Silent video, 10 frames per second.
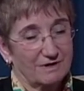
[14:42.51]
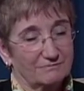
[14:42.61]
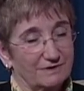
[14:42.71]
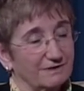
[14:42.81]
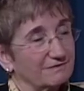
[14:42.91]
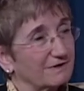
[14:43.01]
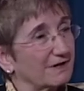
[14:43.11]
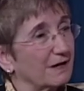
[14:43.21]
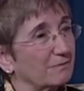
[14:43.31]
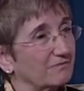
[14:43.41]
really very
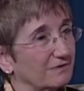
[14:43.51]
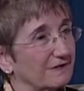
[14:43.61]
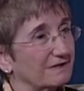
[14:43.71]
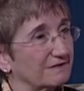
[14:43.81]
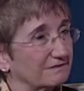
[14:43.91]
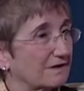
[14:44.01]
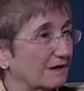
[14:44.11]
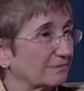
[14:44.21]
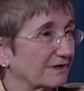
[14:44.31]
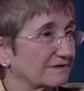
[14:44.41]
helpful in the
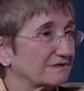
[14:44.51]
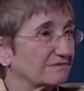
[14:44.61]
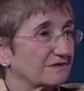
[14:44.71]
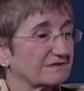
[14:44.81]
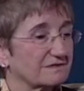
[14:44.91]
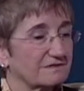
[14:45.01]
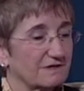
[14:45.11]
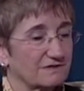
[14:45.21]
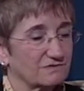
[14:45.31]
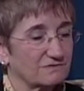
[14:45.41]
comprehensiveness,
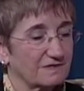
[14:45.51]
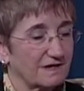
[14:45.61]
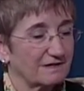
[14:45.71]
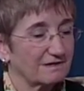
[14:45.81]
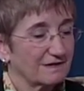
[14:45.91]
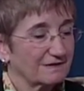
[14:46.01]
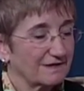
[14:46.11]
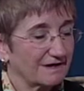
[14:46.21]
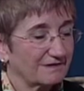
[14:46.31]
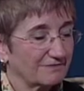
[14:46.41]
as you said, and
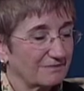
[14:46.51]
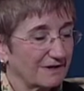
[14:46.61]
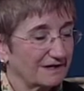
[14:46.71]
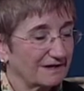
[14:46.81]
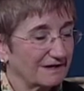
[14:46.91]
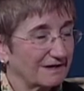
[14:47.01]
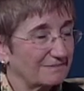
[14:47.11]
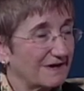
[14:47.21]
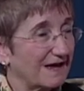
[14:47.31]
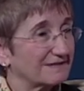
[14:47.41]
not everybody
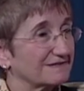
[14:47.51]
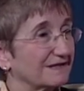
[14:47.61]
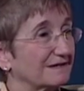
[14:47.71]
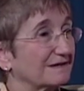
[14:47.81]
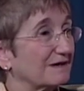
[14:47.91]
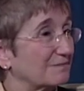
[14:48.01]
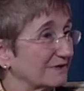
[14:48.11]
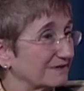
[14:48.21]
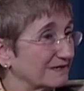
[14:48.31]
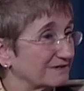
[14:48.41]
has the
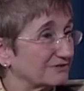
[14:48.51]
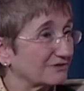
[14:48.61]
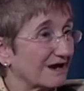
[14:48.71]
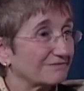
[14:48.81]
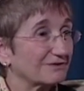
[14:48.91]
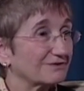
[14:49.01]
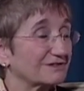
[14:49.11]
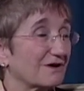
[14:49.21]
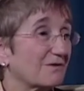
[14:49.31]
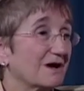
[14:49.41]
ability to travel.
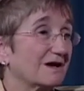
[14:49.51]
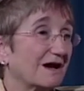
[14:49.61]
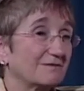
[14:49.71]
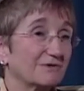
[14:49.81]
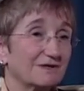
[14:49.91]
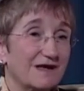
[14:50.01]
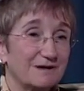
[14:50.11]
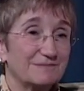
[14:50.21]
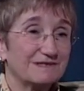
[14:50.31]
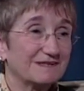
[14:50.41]
So I'm really
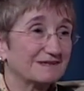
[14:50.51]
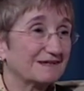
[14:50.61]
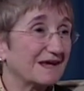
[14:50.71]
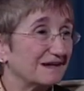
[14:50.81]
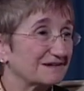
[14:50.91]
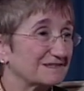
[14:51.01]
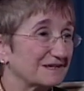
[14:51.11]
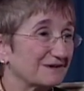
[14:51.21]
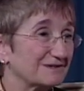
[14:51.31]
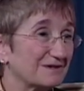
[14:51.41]
happy that Kate is
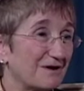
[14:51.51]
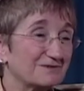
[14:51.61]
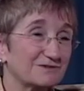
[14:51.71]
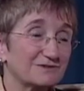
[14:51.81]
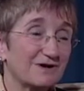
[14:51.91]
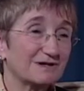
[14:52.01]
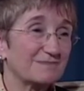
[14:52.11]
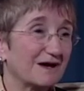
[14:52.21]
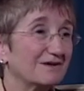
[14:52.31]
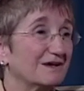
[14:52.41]
here to also talk
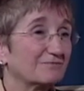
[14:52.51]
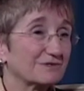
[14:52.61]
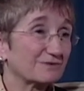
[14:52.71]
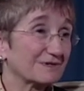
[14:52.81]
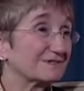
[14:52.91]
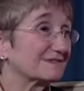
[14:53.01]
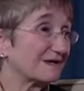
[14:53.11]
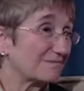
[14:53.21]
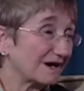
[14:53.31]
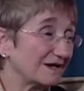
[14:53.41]
about resources that
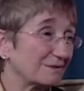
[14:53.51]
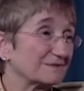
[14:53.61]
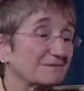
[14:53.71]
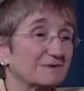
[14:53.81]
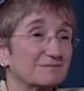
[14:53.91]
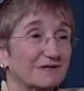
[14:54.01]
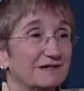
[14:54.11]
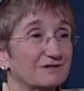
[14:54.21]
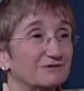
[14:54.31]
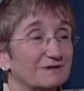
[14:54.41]
might help someone
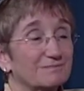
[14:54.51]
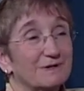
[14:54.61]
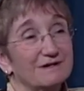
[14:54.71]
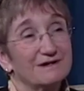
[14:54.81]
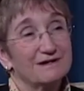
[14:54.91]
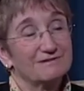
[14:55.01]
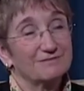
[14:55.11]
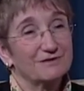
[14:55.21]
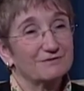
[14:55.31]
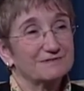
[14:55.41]
plan a trip, but for
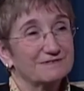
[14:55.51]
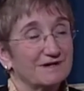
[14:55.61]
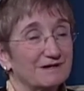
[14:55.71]
those